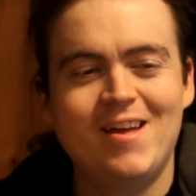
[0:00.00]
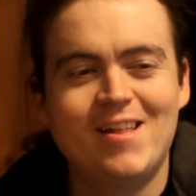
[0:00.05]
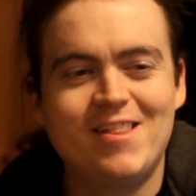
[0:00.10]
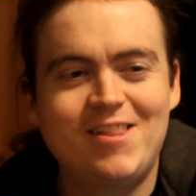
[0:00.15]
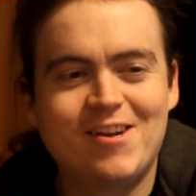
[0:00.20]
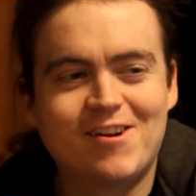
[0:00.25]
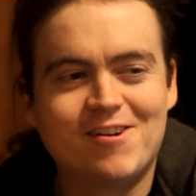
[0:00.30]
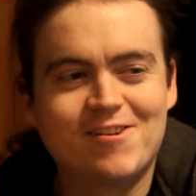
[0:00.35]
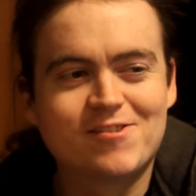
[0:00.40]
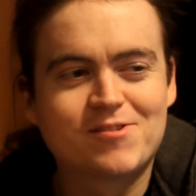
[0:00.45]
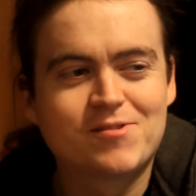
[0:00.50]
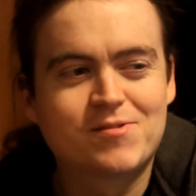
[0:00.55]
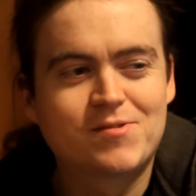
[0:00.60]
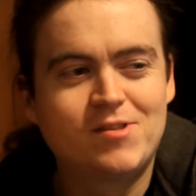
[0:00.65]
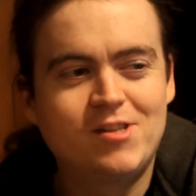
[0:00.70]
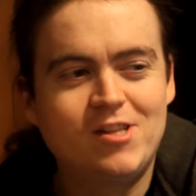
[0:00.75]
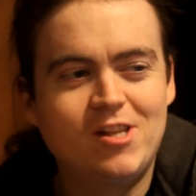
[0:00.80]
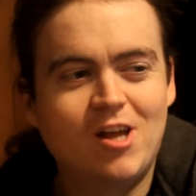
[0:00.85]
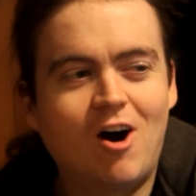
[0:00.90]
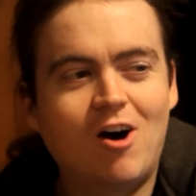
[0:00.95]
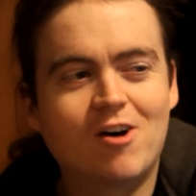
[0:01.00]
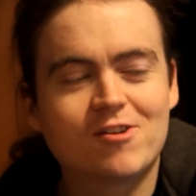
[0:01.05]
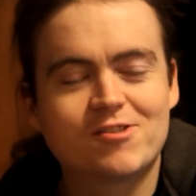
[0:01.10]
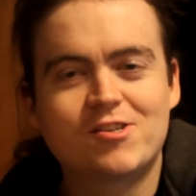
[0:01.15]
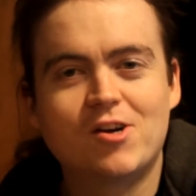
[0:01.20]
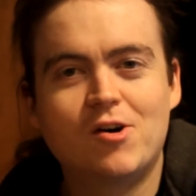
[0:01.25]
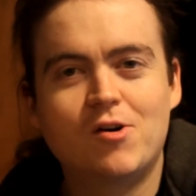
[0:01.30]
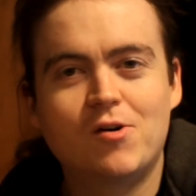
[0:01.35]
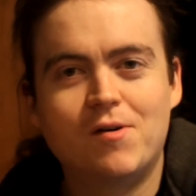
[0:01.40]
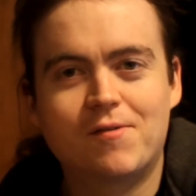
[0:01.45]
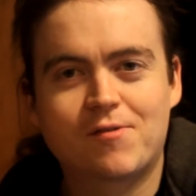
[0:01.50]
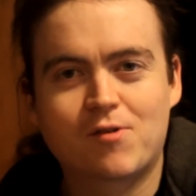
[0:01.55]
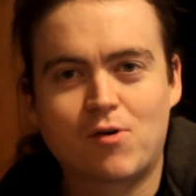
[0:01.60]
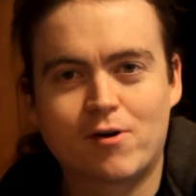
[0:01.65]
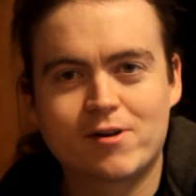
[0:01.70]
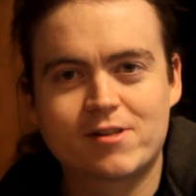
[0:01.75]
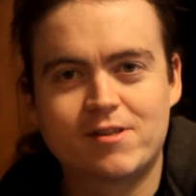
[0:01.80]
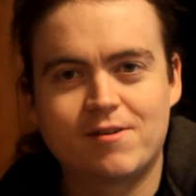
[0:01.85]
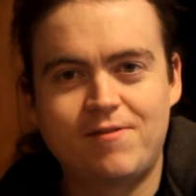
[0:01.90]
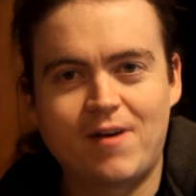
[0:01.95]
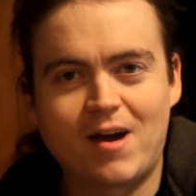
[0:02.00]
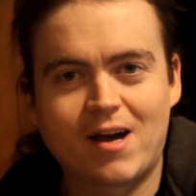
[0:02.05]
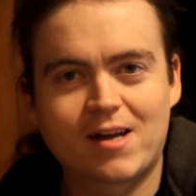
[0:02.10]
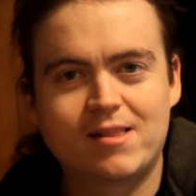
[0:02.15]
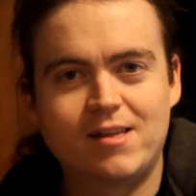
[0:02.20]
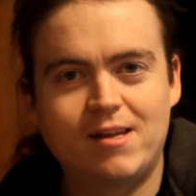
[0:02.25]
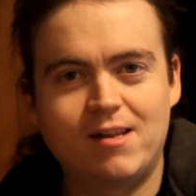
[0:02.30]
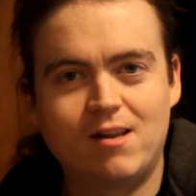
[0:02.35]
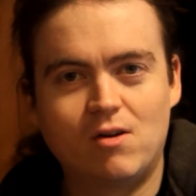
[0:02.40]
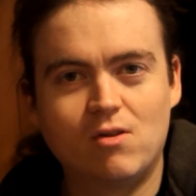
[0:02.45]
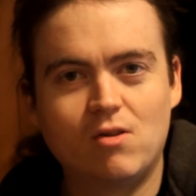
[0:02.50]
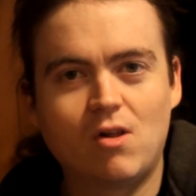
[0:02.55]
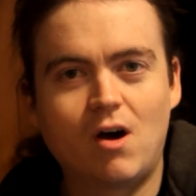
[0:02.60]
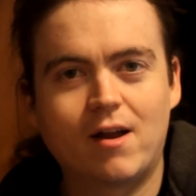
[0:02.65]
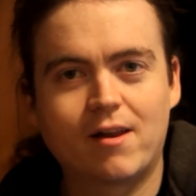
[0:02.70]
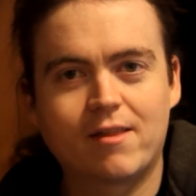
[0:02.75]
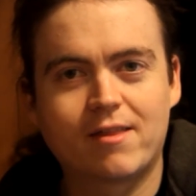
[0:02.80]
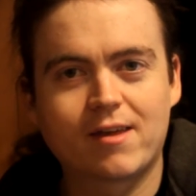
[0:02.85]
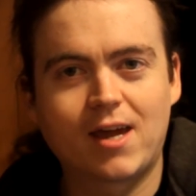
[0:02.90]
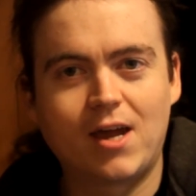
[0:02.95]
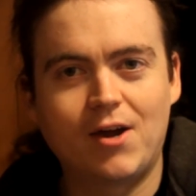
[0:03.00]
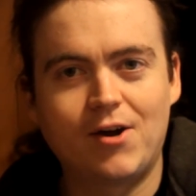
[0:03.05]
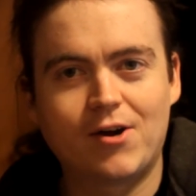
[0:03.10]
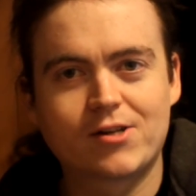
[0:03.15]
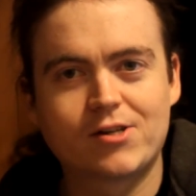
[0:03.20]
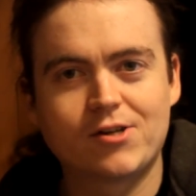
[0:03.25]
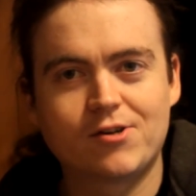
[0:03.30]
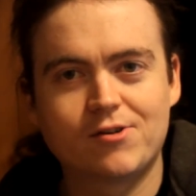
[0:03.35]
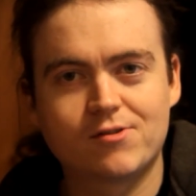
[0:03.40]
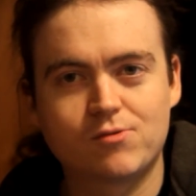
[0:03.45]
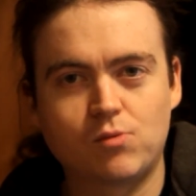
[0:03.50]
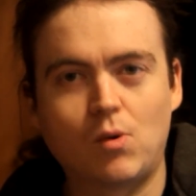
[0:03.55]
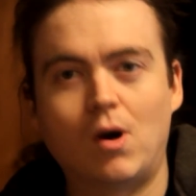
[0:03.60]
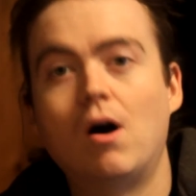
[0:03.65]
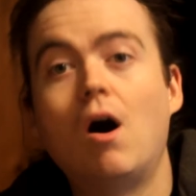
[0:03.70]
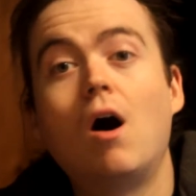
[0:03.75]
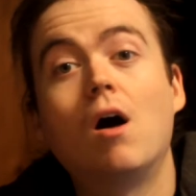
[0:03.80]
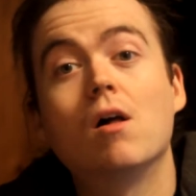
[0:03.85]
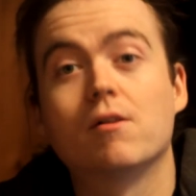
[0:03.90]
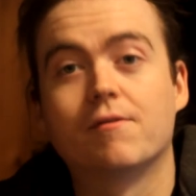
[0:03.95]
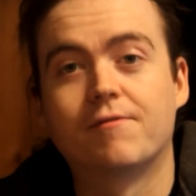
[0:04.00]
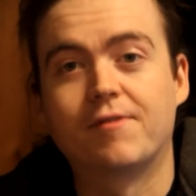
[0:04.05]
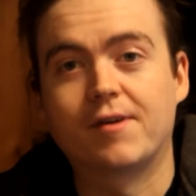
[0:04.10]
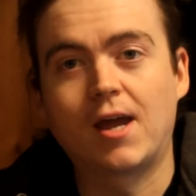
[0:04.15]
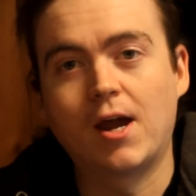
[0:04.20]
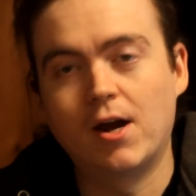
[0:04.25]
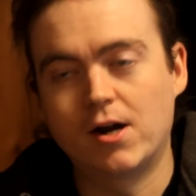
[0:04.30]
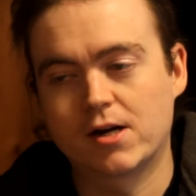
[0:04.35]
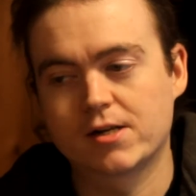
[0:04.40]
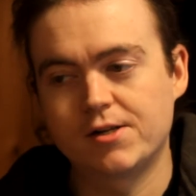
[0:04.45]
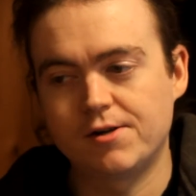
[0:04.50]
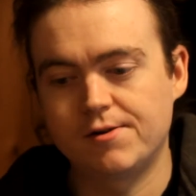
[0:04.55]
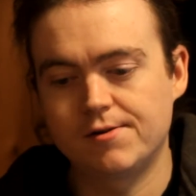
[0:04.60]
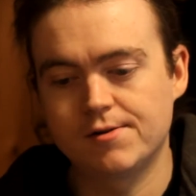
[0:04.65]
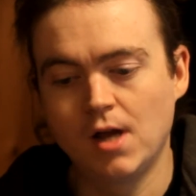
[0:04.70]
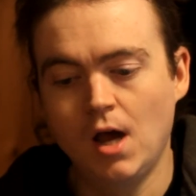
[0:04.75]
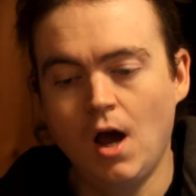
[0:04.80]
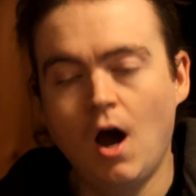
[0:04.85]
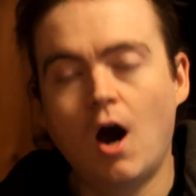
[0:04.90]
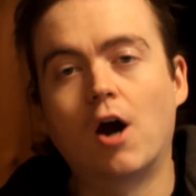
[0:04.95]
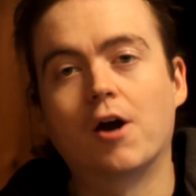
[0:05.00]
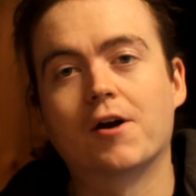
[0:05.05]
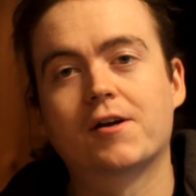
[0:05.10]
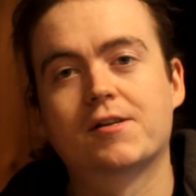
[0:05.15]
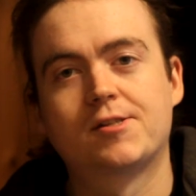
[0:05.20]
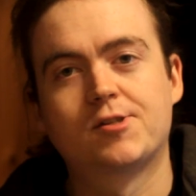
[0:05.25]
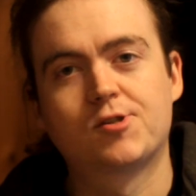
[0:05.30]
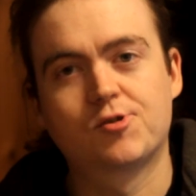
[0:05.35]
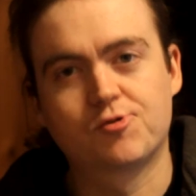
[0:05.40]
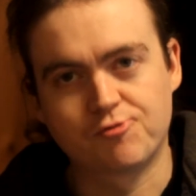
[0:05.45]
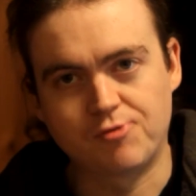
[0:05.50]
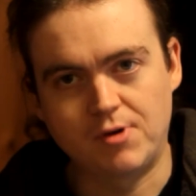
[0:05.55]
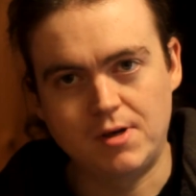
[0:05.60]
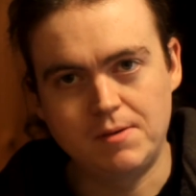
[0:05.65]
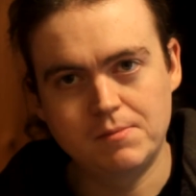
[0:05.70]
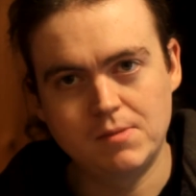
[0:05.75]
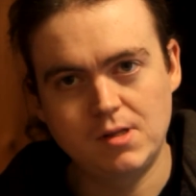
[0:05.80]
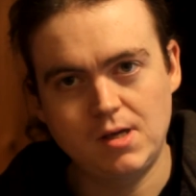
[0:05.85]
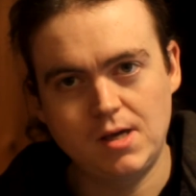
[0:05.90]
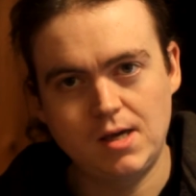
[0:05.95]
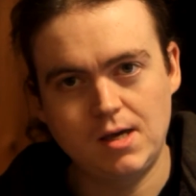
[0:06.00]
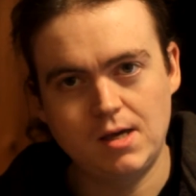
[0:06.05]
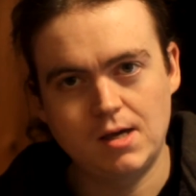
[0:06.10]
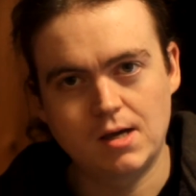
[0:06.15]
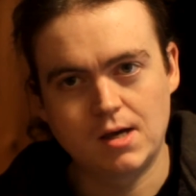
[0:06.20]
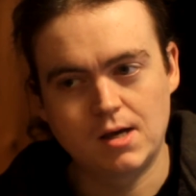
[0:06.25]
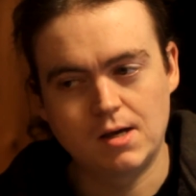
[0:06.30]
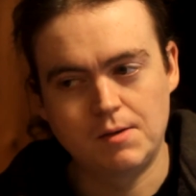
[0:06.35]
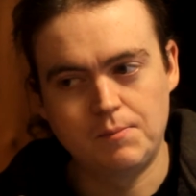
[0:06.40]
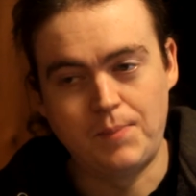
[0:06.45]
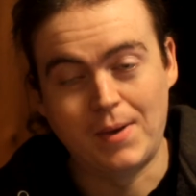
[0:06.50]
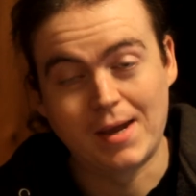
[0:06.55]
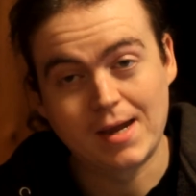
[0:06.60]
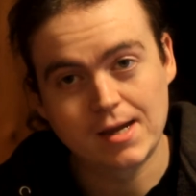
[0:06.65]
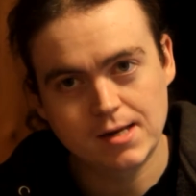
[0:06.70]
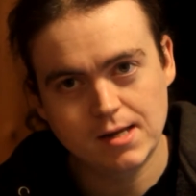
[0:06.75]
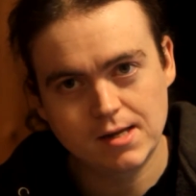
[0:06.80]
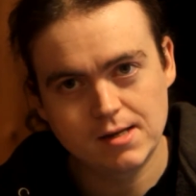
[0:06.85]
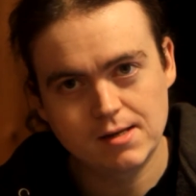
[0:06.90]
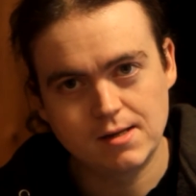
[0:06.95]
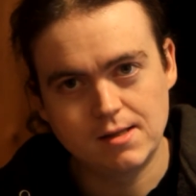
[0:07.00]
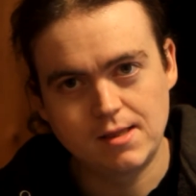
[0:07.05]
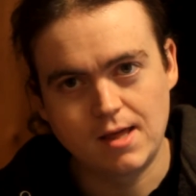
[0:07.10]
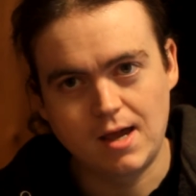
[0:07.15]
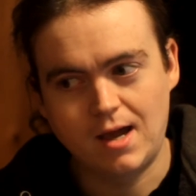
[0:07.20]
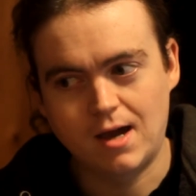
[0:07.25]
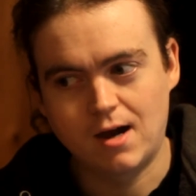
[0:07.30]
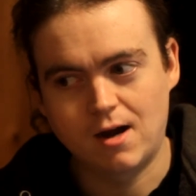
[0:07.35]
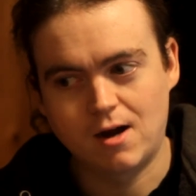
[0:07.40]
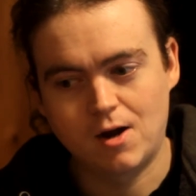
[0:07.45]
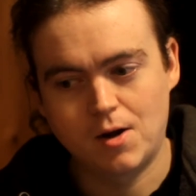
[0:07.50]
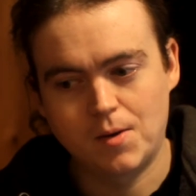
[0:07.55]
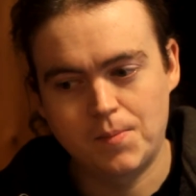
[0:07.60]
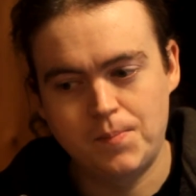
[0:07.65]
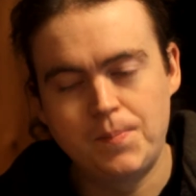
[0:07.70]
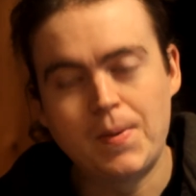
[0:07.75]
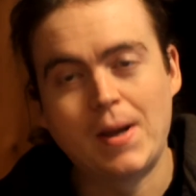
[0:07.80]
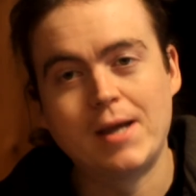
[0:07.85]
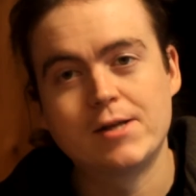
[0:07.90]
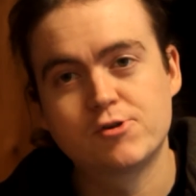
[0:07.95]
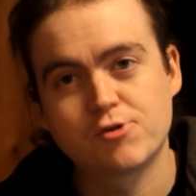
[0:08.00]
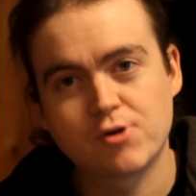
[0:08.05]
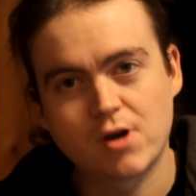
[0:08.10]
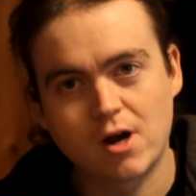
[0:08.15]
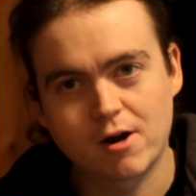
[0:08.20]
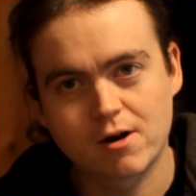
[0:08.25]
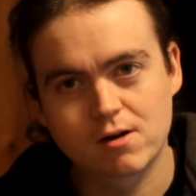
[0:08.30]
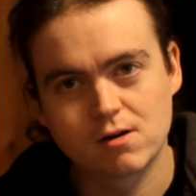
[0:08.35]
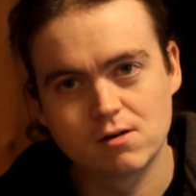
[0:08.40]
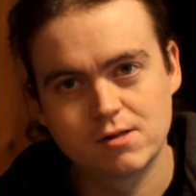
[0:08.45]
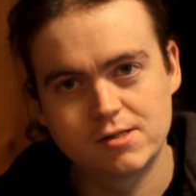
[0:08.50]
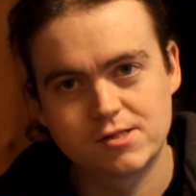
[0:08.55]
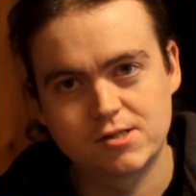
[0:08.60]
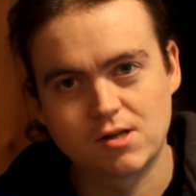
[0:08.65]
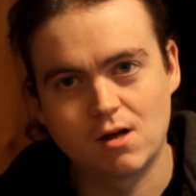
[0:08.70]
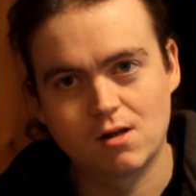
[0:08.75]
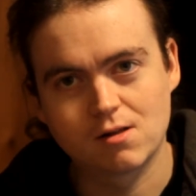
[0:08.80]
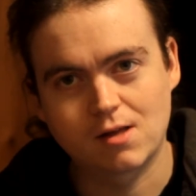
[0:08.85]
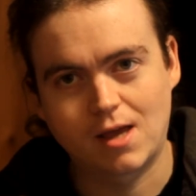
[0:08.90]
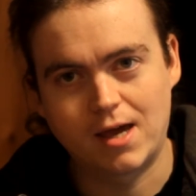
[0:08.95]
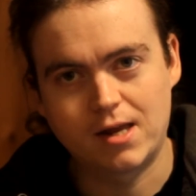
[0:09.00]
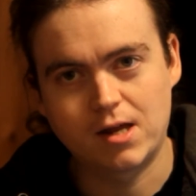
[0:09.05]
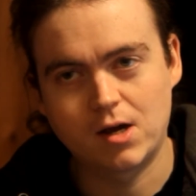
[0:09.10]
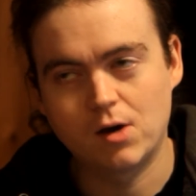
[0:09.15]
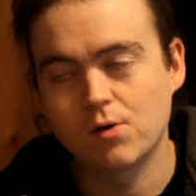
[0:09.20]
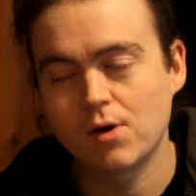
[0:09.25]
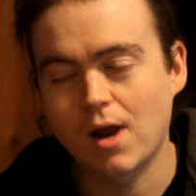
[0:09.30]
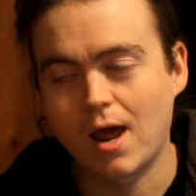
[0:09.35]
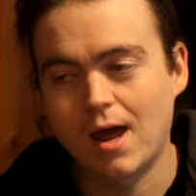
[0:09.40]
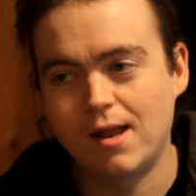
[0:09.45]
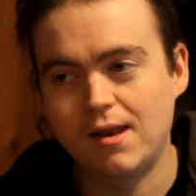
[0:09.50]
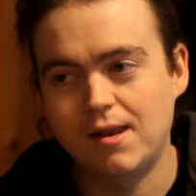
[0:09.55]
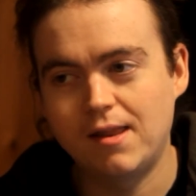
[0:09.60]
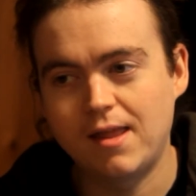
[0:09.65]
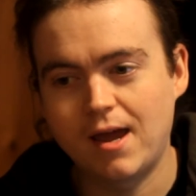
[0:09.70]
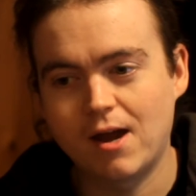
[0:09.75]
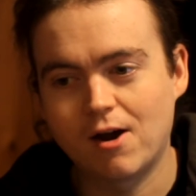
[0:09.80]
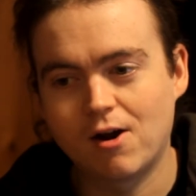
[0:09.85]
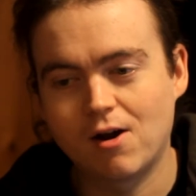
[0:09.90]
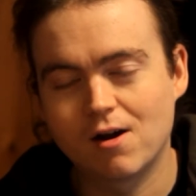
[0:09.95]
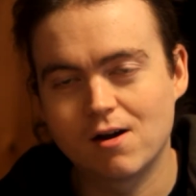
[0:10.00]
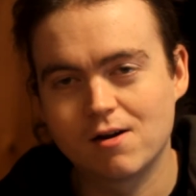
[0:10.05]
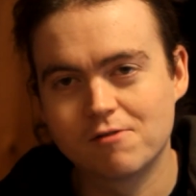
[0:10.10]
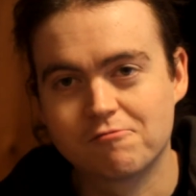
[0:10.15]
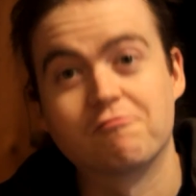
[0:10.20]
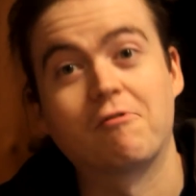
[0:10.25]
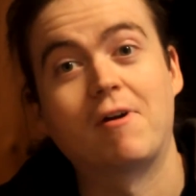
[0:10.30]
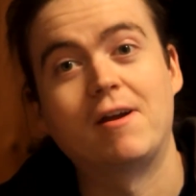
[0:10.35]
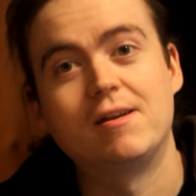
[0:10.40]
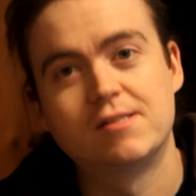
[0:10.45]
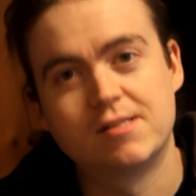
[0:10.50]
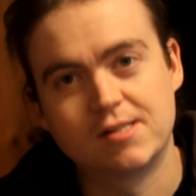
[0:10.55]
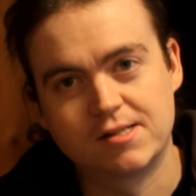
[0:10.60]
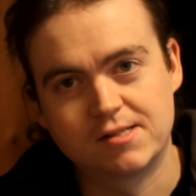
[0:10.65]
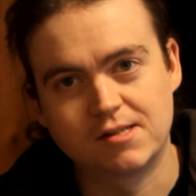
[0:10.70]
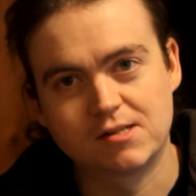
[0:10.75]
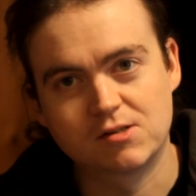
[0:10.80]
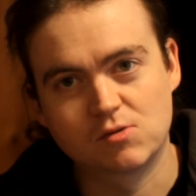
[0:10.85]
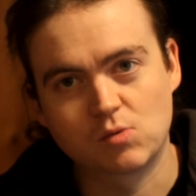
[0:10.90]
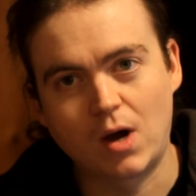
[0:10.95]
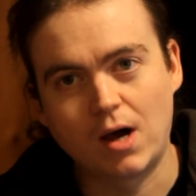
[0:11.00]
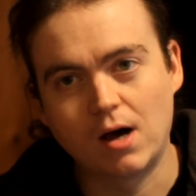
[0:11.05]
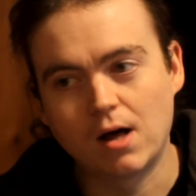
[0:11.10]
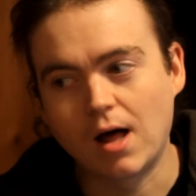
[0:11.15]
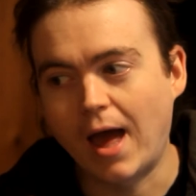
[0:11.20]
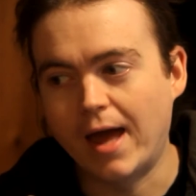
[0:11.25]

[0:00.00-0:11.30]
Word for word: There's also, of course, the fact that a lot of the characters, well, all of the characters, are extremely bigoted. They are patriarchal as all get out, and they are racist as well.